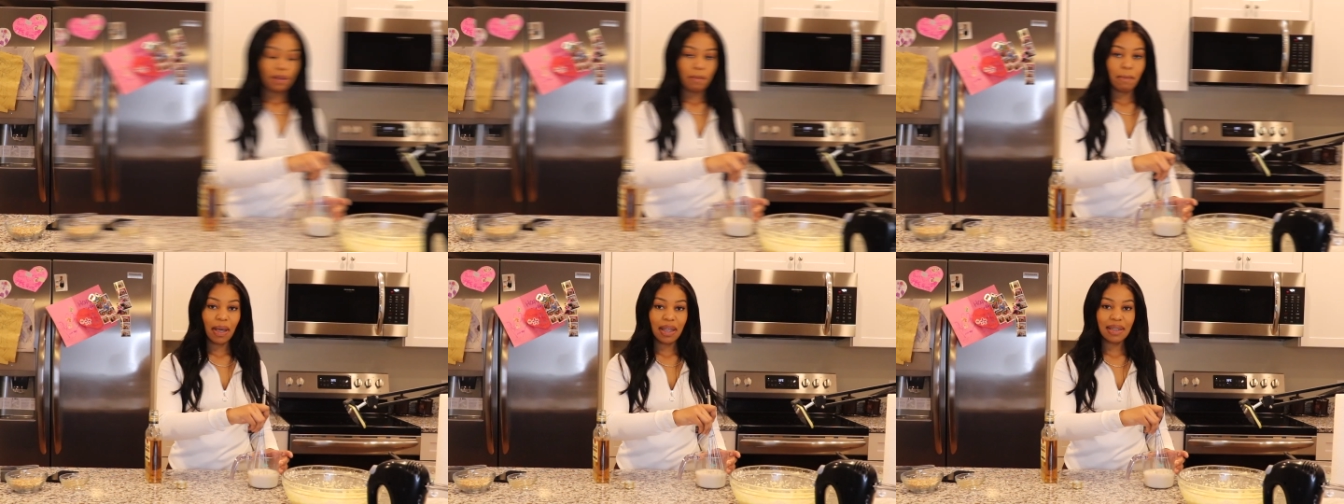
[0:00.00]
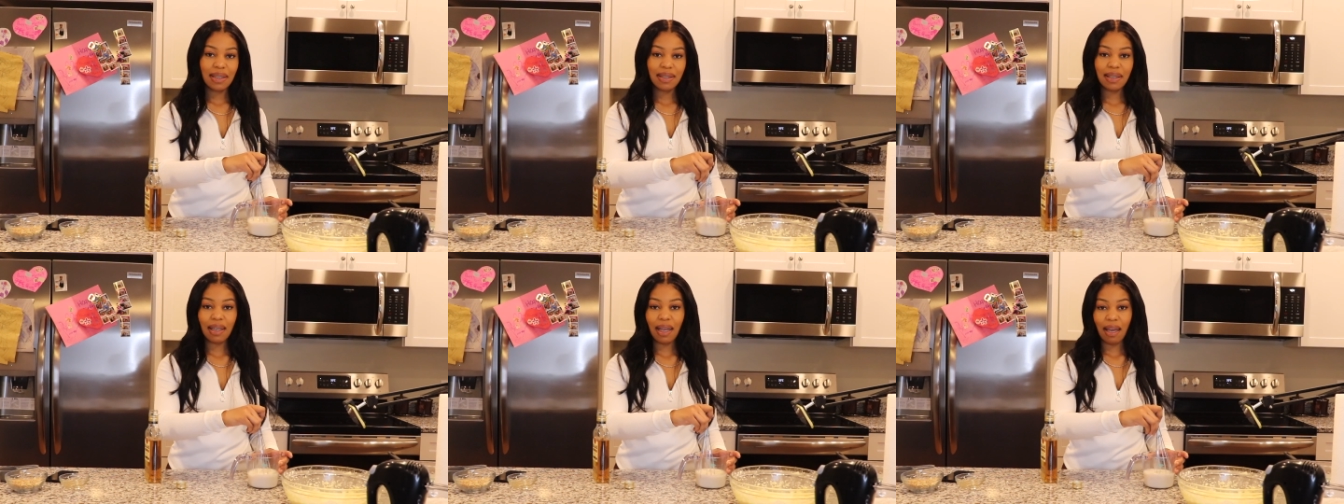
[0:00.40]
Mix
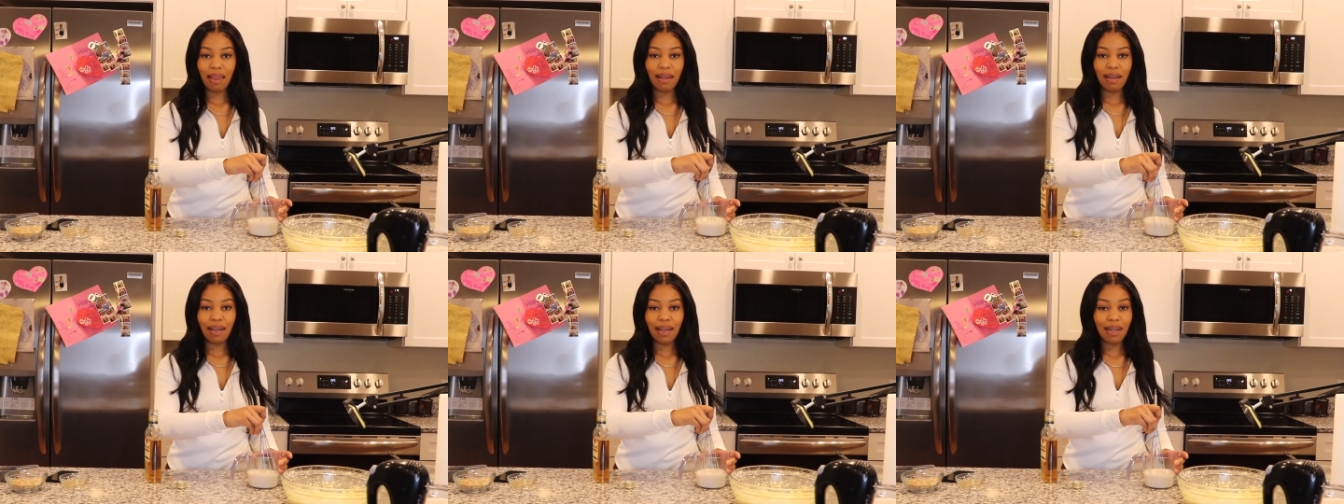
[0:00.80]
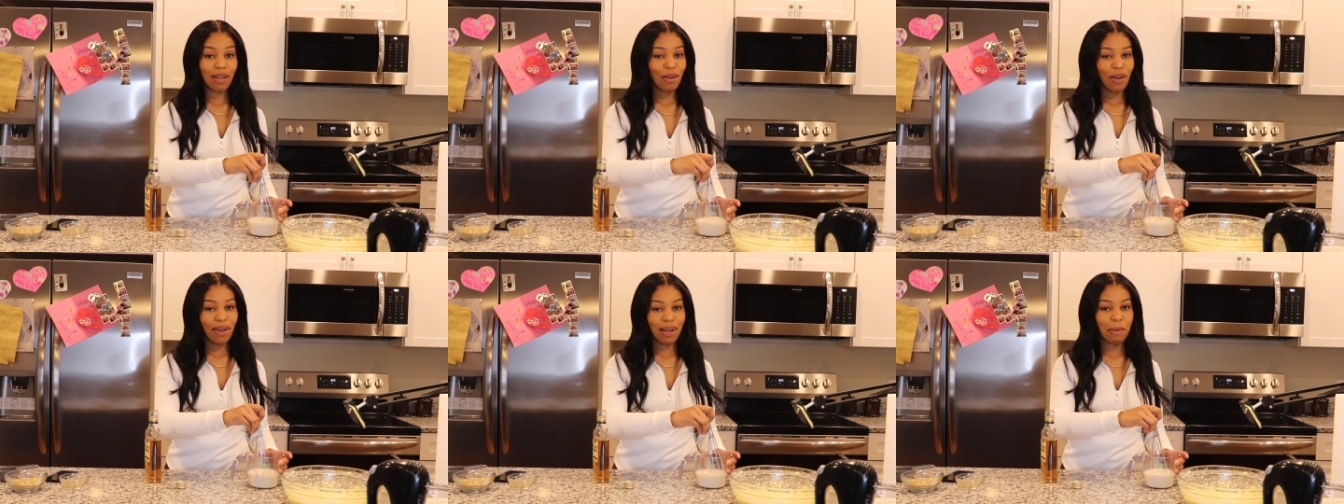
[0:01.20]
it together, get it
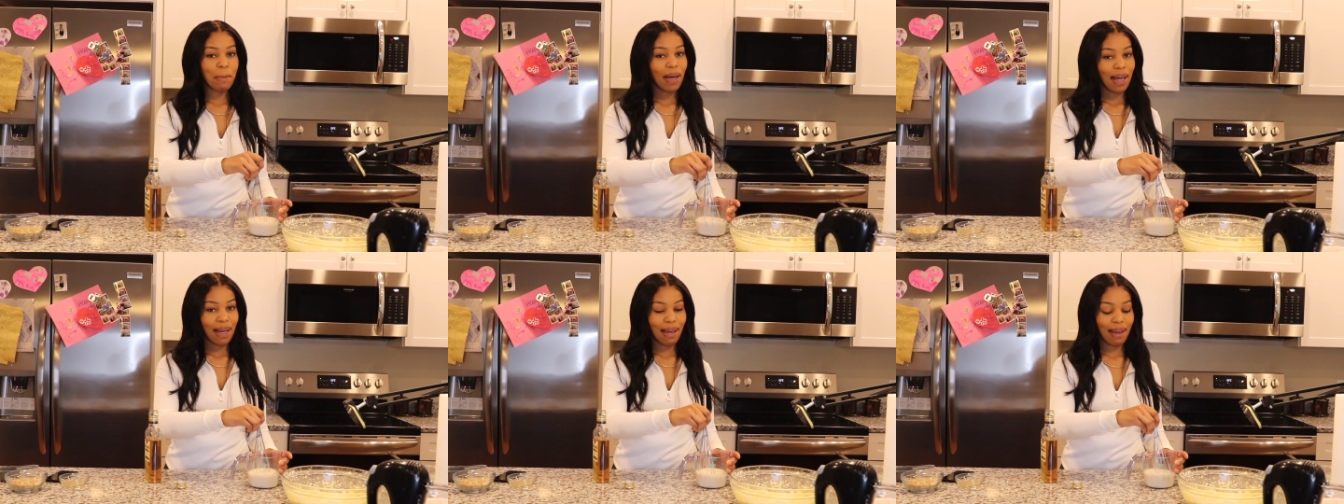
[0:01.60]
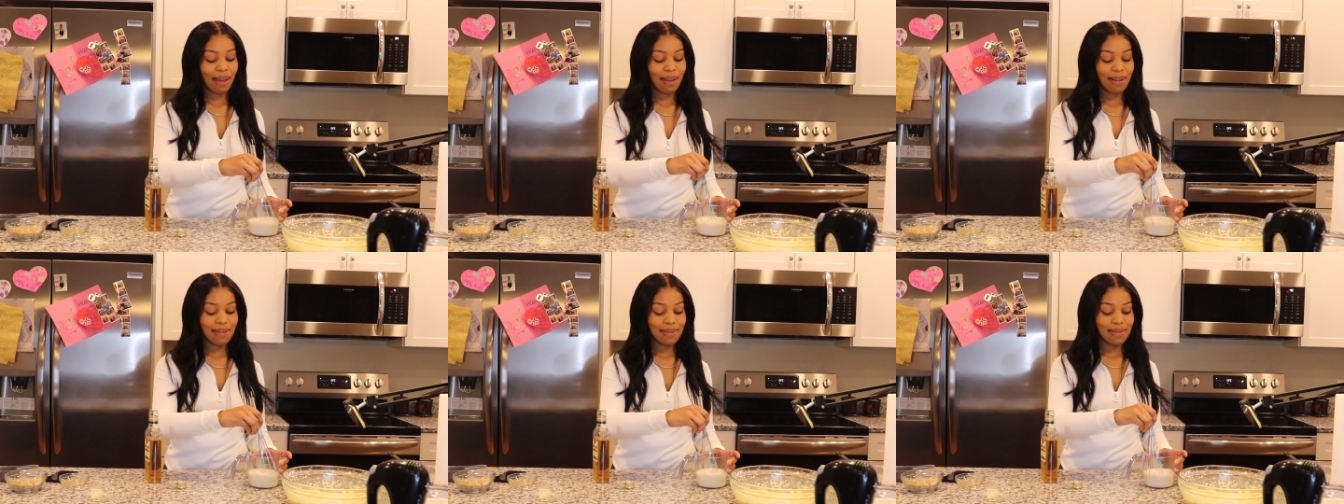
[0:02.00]
all
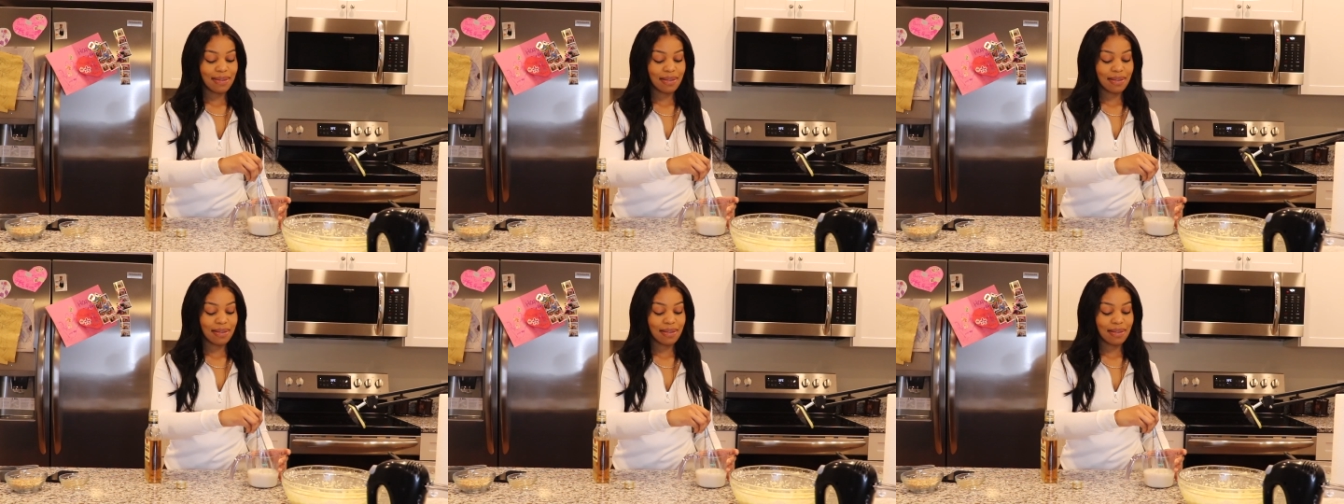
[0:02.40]
combined.